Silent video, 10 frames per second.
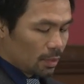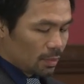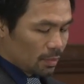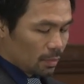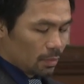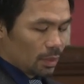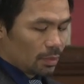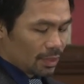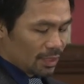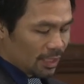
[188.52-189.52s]
We
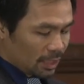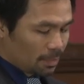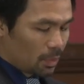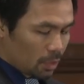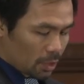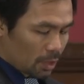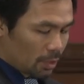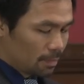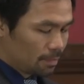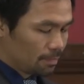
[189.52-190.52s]
were dirt
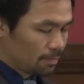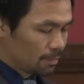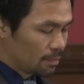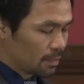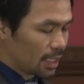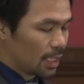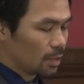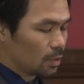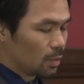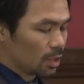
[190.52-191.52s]
poor. I
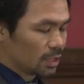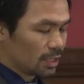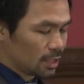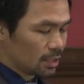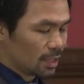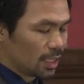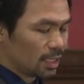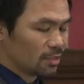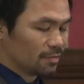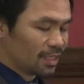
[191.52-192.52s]
had to work since the
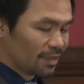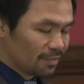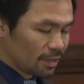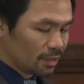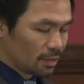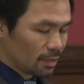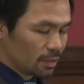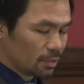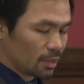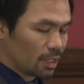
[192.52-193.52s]
age of 7
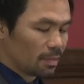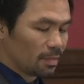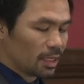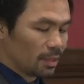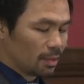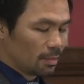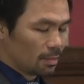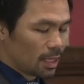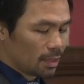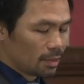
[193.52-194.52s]
to help my
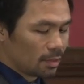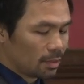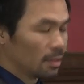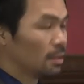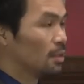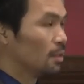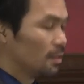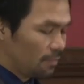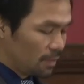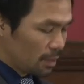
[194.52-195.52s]
mother
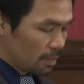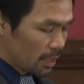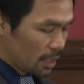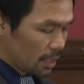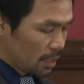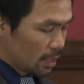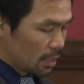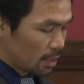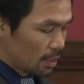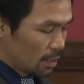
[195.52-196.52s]
feed
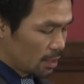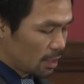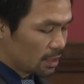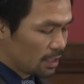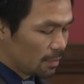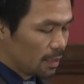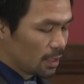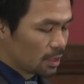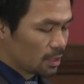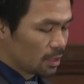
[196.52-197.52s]
my 3
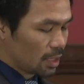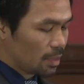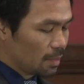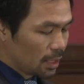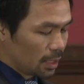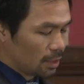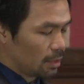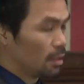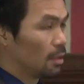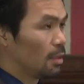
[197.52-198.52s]
siblings and me.
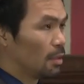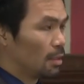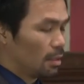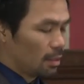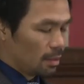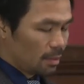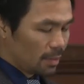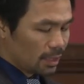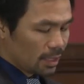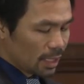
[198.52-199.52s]

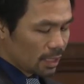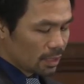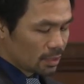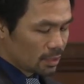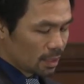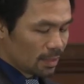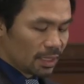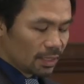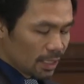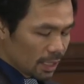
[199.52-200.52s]
Many
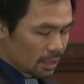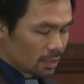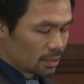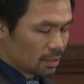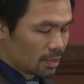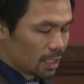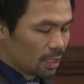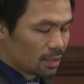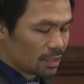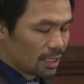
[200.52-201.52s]
days,
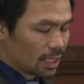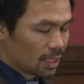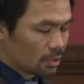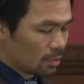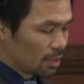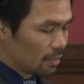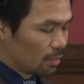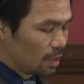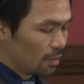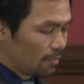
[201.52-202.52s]
I was lucky to have
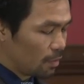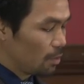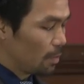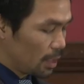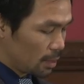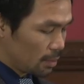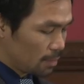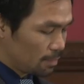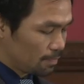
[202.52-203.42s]
one full meal.